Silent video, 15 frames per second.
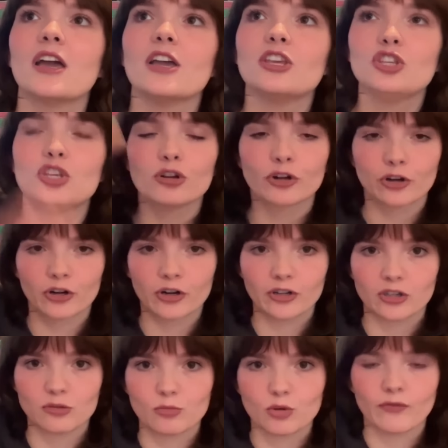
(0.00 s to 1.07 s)
you're
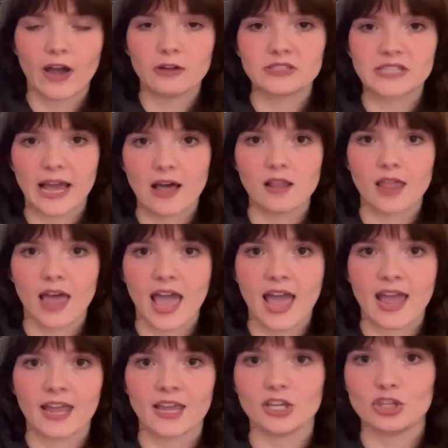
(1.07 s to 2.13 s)
you move out to
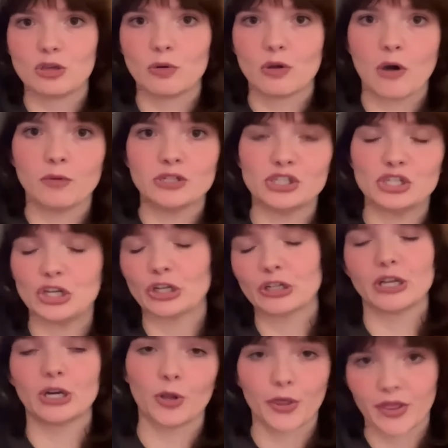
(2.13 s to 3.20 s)
LA, you go and do your
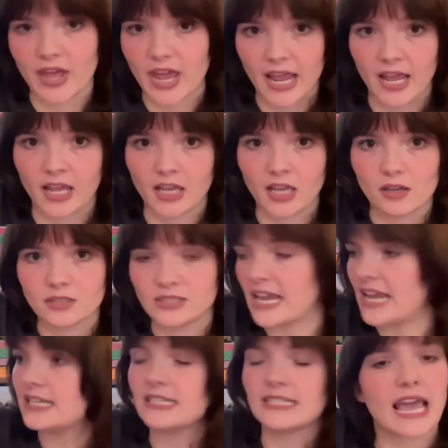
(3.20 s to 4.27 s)
little thing,
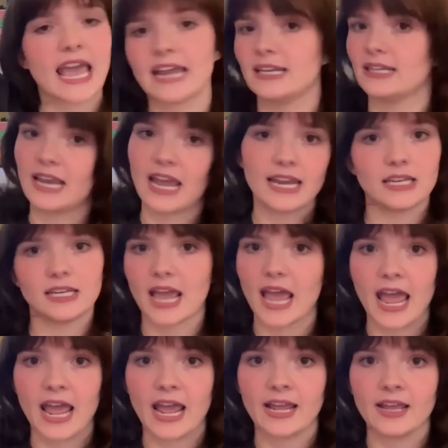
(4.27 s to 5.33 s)
day to day to day to
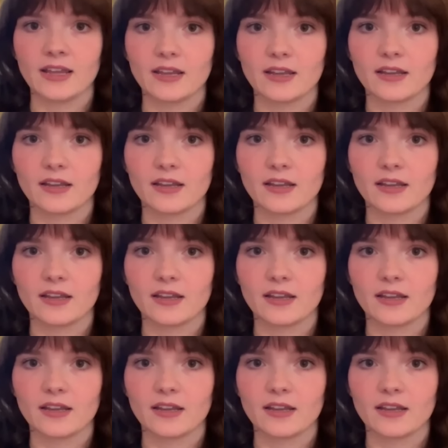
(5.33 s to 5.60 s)
day,